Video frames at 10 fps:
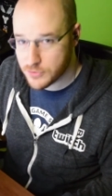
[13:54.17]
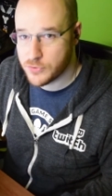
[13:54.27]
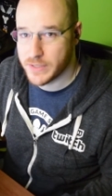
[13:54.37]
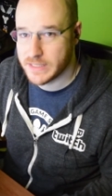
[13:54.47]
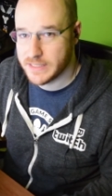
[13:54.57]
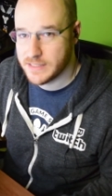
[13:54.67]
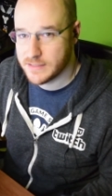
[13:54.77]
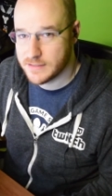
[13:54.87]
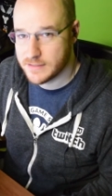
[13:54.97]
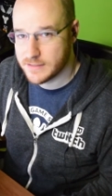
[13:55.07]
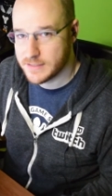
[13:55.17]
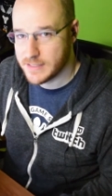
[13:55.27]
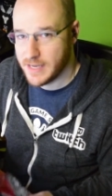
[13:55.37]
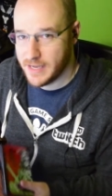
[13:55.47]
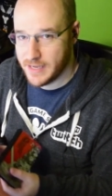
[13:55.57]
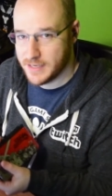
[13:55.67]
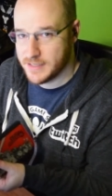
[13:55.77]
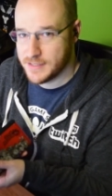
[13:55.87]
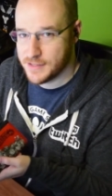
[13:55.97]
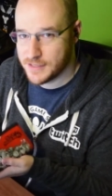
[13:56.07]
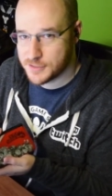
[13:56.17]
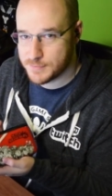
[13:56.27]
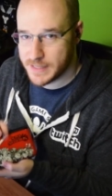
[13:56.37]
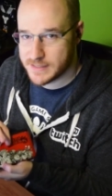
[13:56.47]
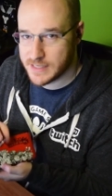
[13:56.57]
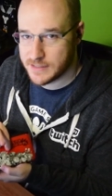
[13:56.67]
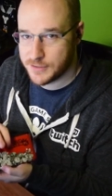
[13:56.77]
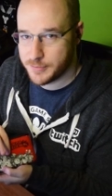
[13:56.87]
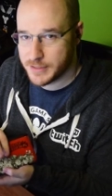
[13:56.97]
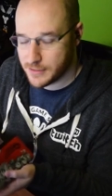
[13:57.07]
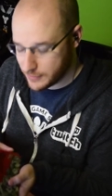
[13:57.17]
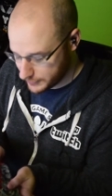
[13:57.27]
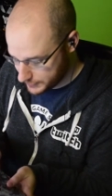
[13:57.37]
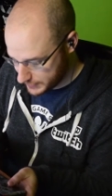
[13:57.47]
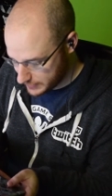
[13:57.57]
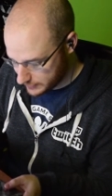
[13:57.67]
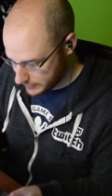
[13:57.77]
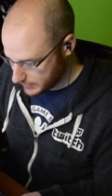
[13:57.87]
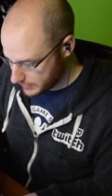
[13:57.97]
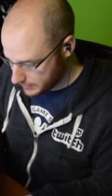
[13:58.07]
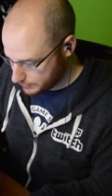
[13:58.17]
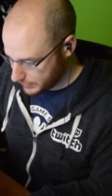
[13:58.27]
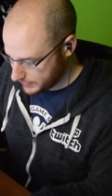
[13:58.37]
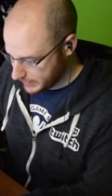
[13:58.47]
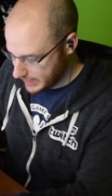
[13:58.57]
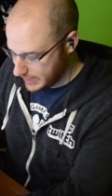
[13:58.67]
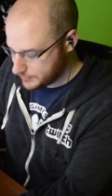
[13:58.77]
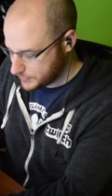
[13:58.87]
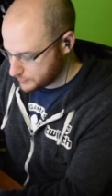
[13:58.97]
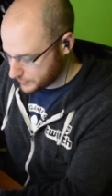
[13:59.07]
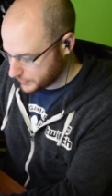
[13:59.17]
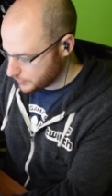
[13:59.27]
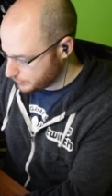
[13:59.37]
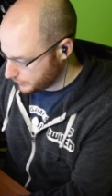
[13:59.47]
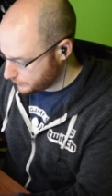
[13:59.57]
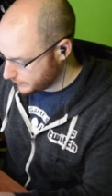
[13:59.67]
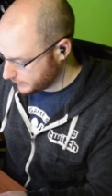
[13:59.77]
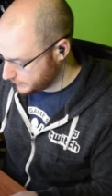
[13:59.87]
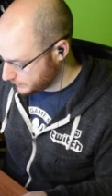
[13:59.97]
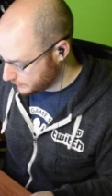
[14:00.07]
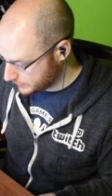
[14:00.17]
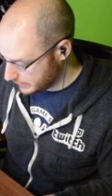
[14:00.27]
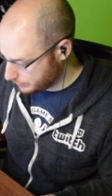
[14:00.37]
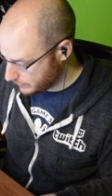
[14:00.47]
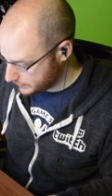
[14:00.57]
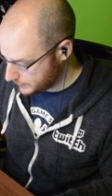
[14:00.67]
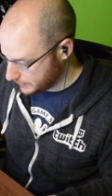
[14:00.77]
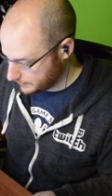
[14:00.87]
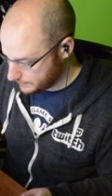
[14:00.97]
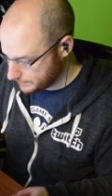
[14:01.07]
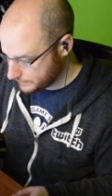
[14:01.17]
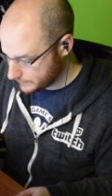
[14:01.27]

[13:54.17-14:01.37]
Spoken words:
quickly, and this might take a little bit longer to sell, but the games usually go pretty quickly as long as I price them